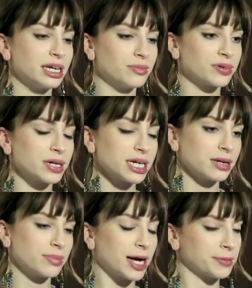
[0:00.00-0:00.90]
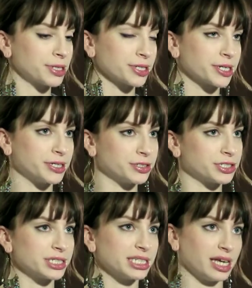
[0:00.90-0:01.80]
an imprint in popular
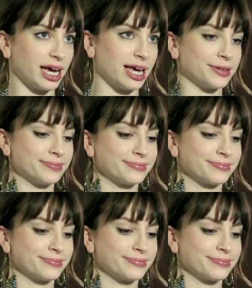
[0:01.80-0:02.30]
culture today.